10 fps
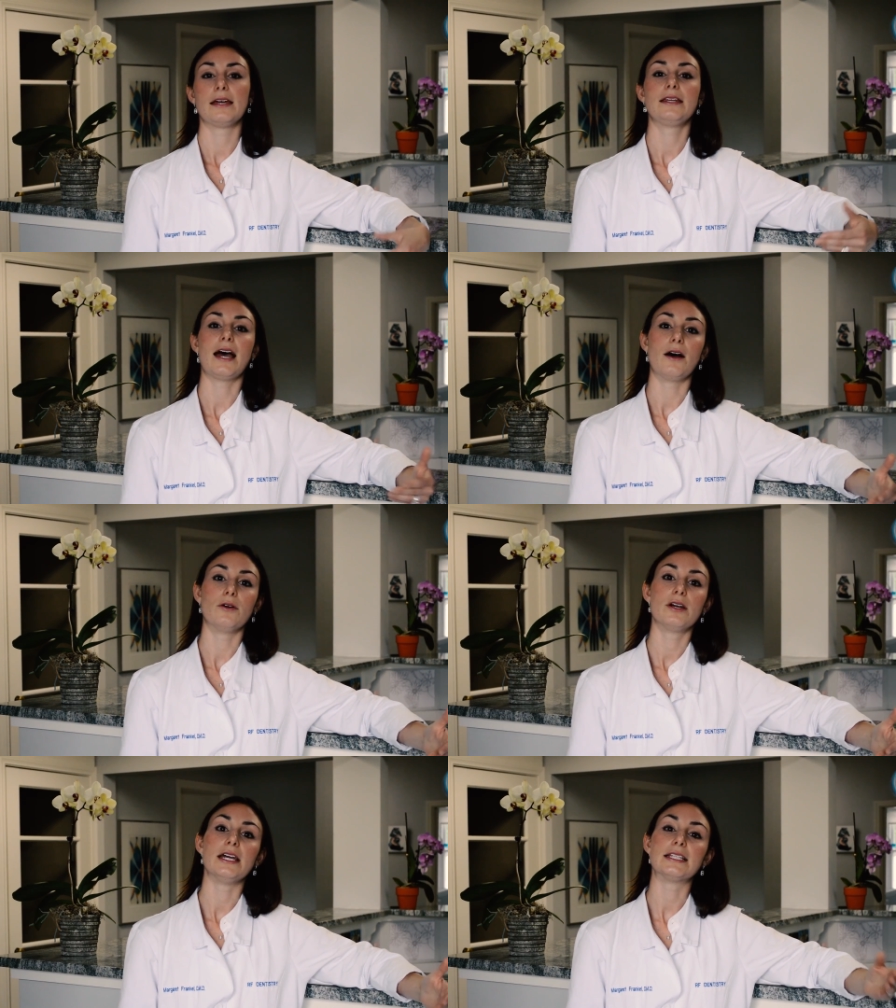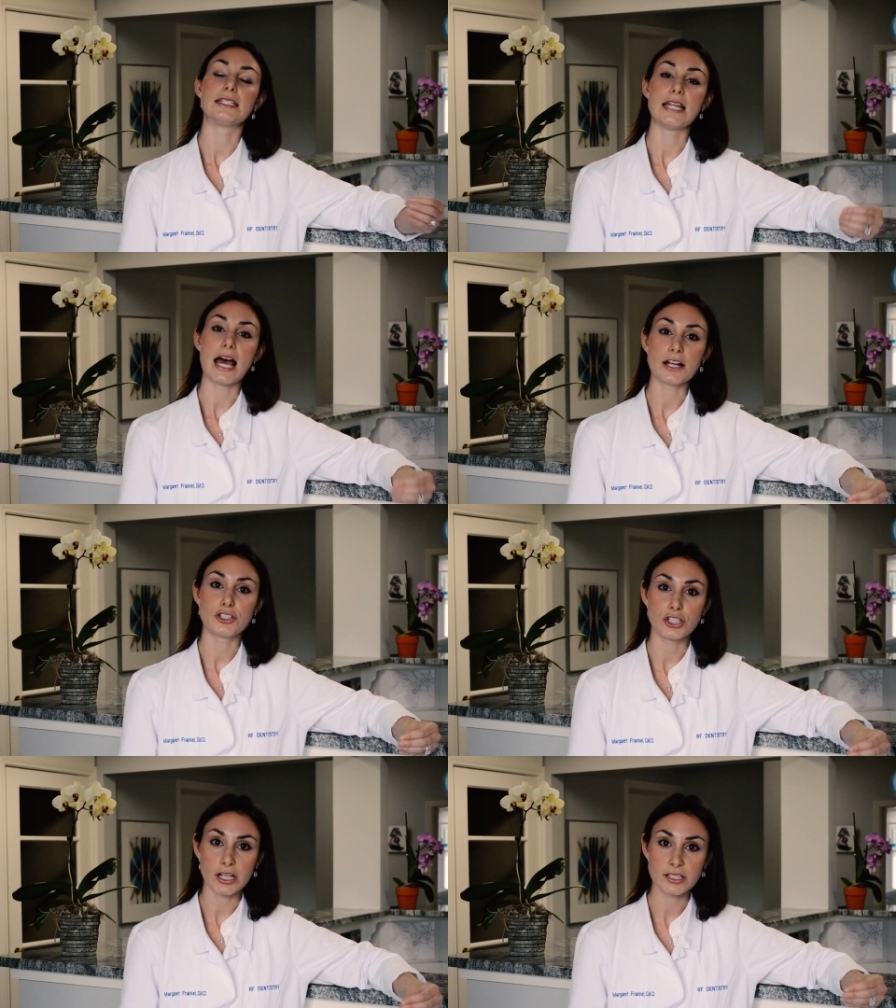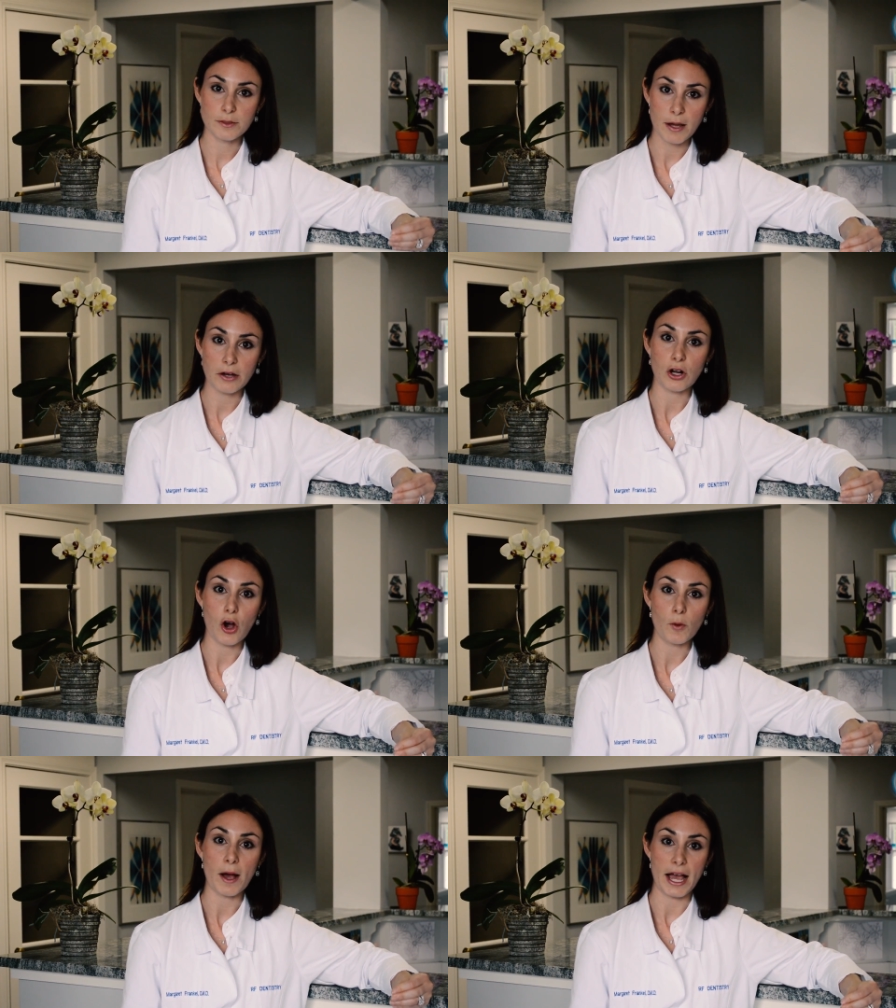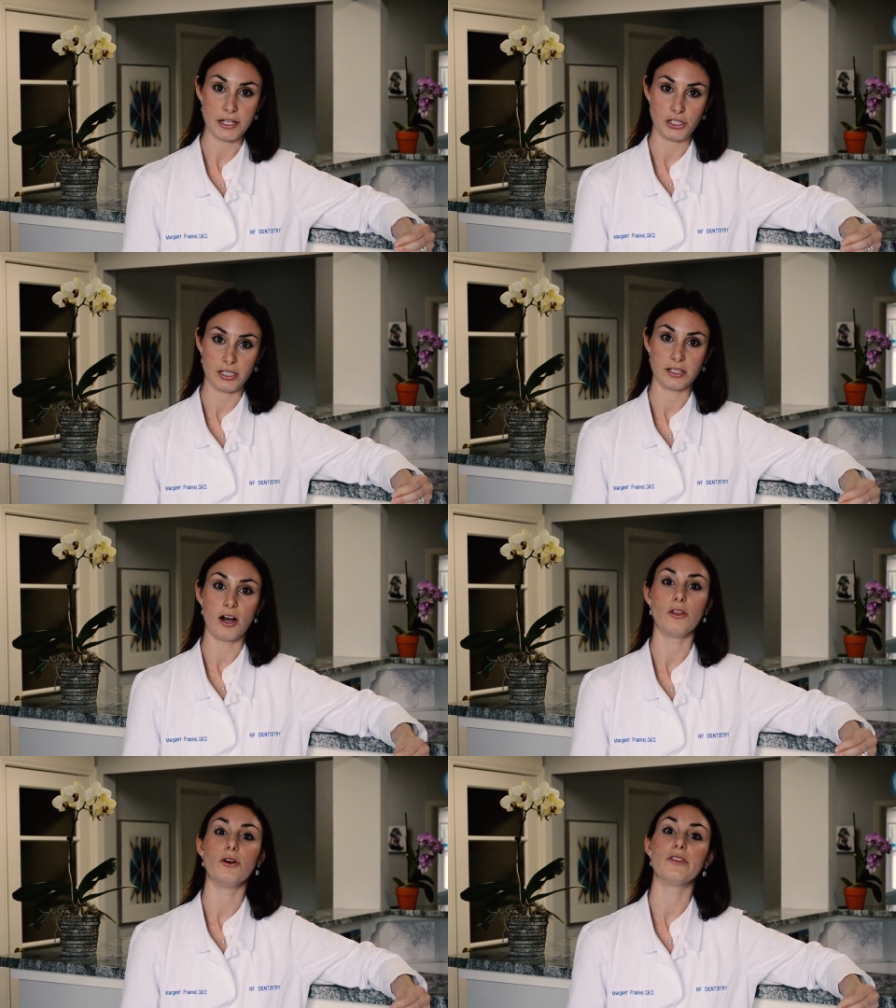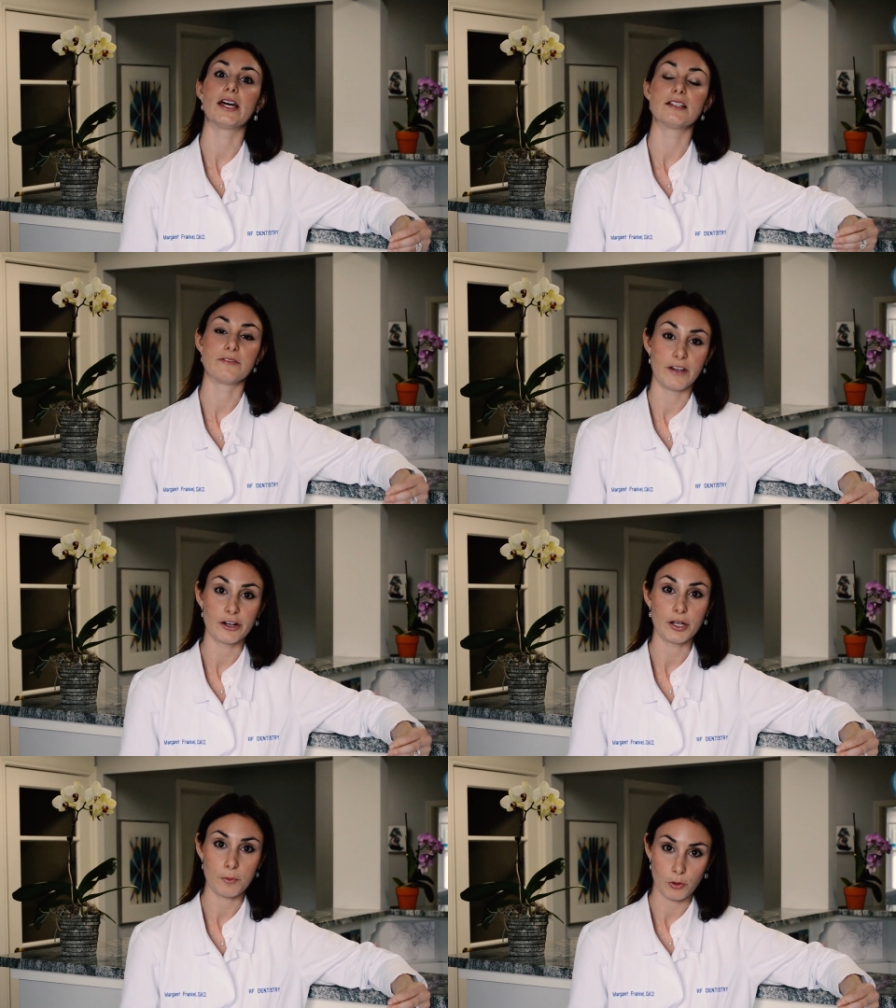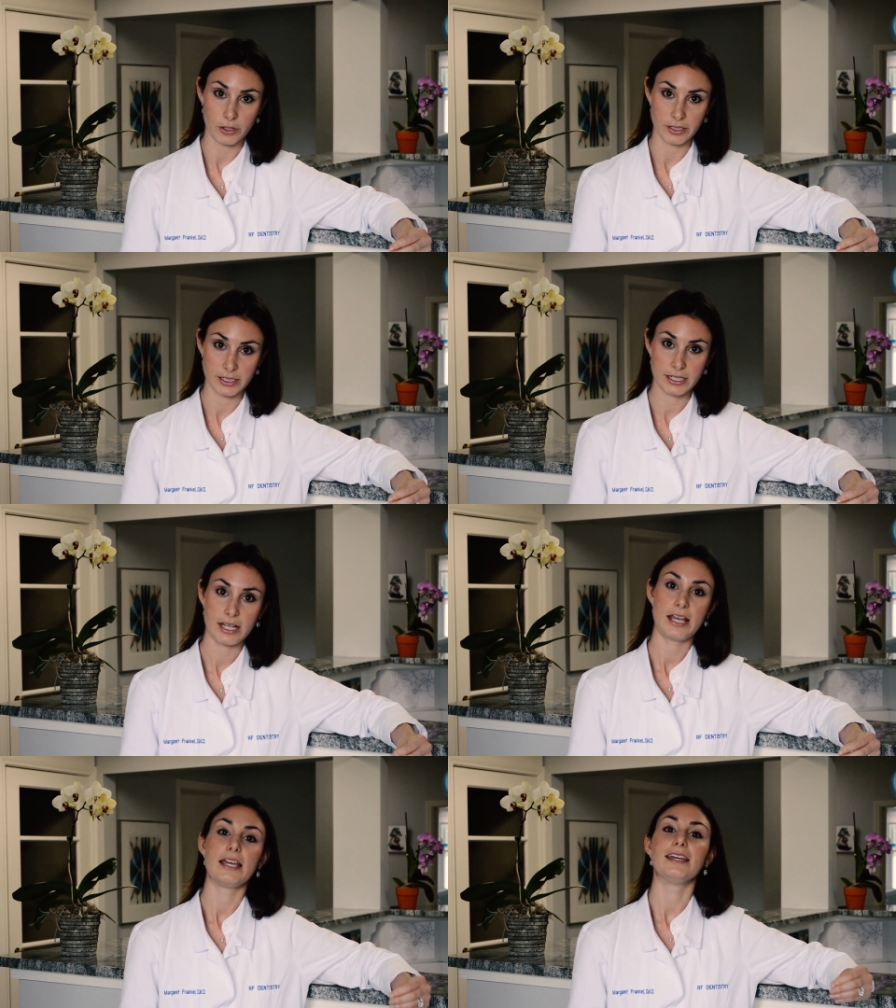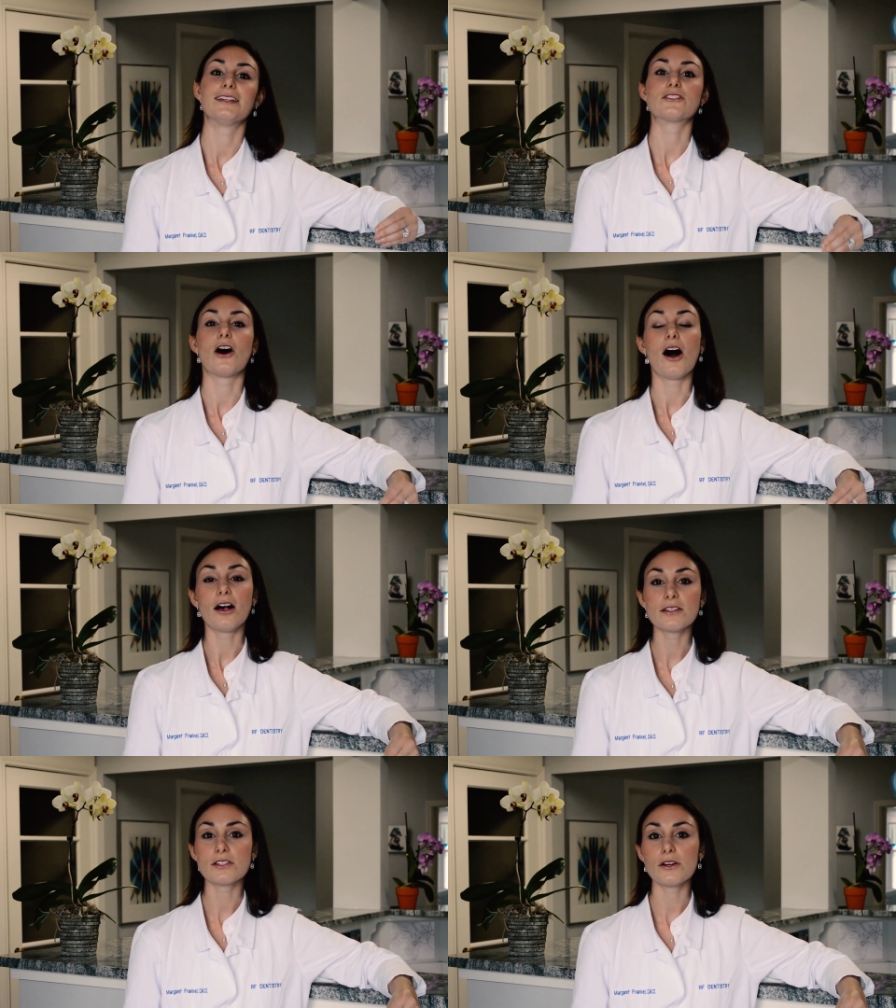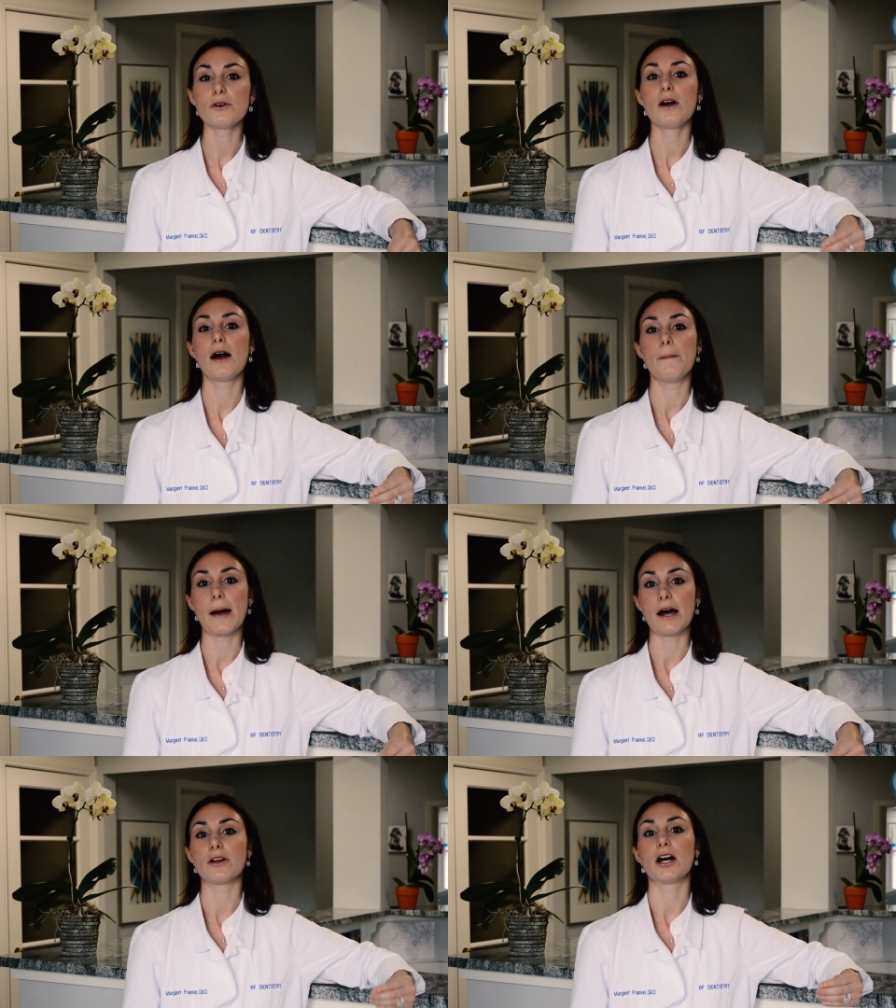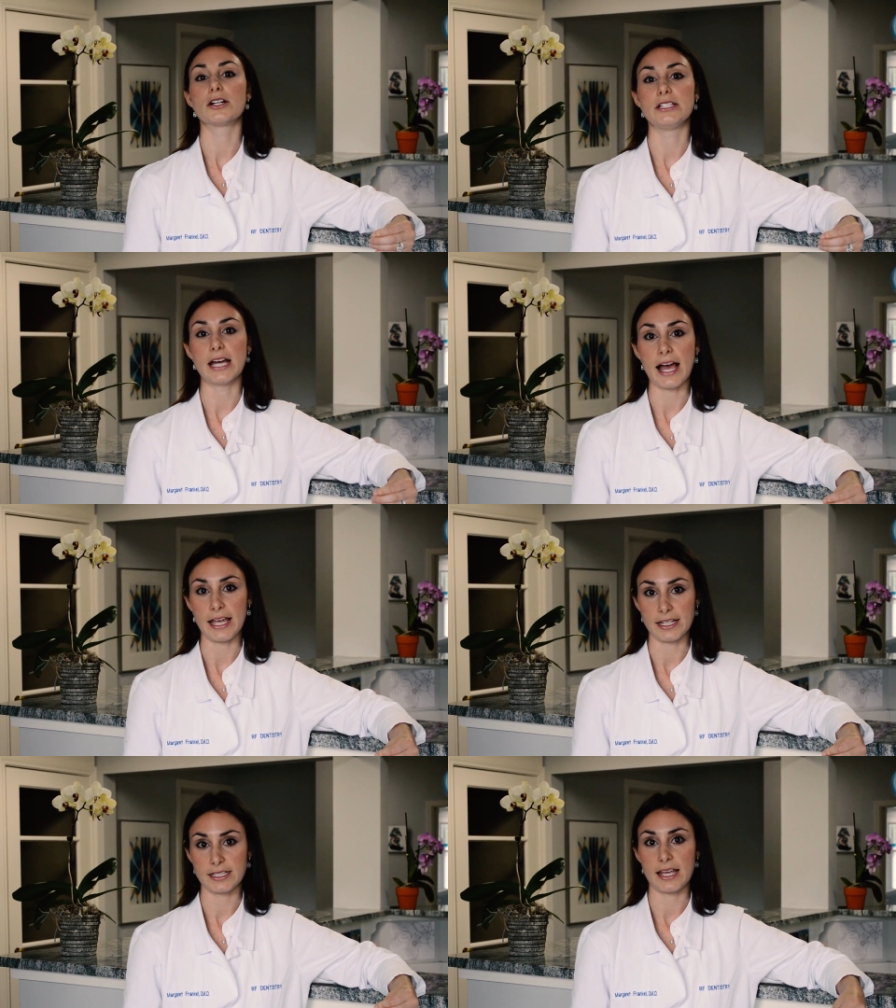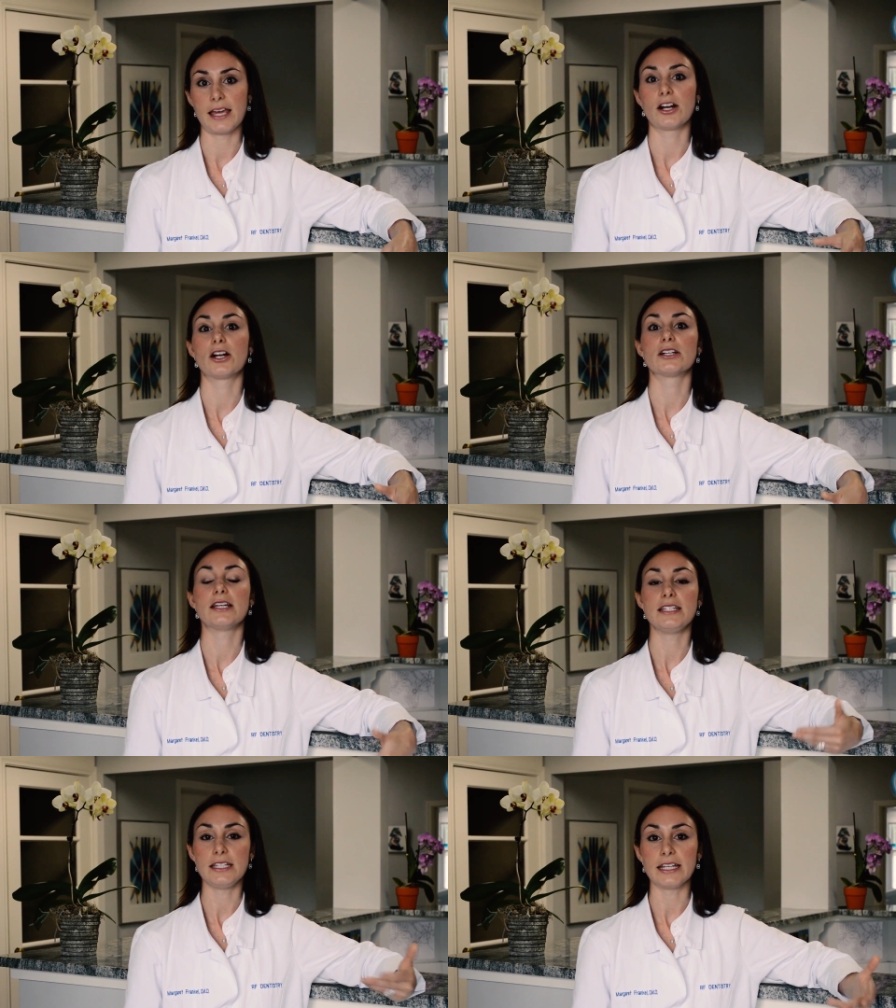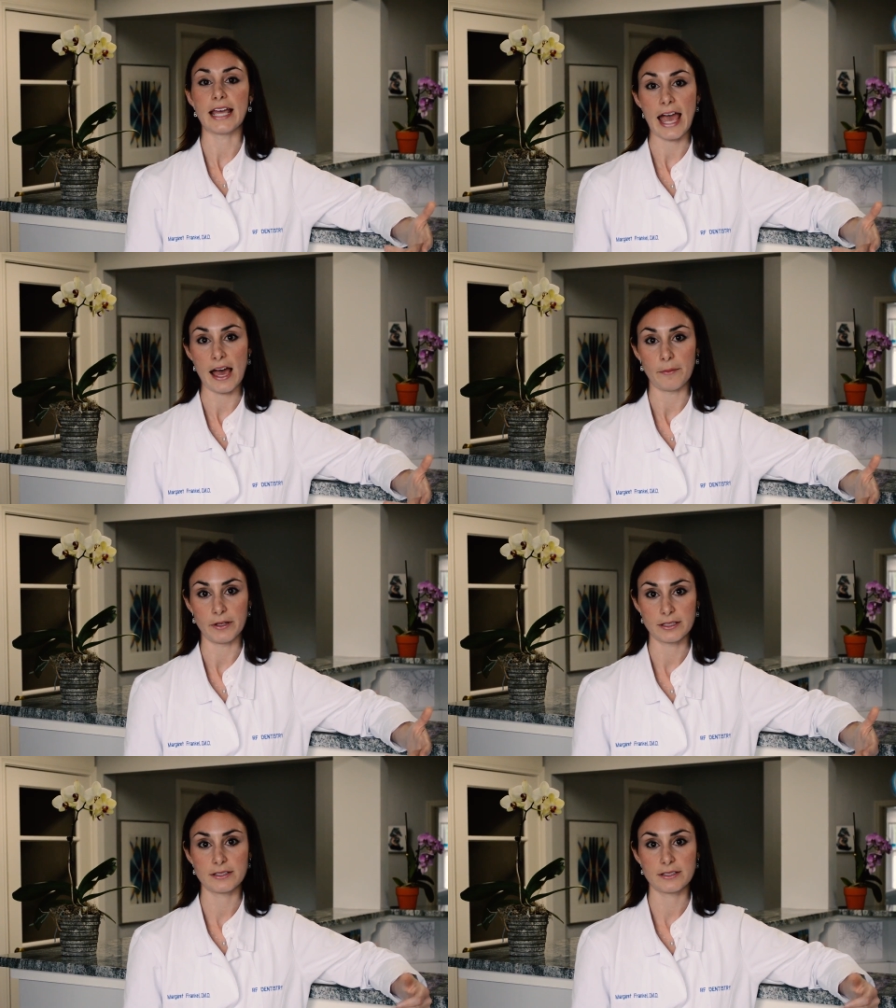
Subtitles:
Now, it's not just about home hygiene, although that is very important. It is also about our diet and our eating habits.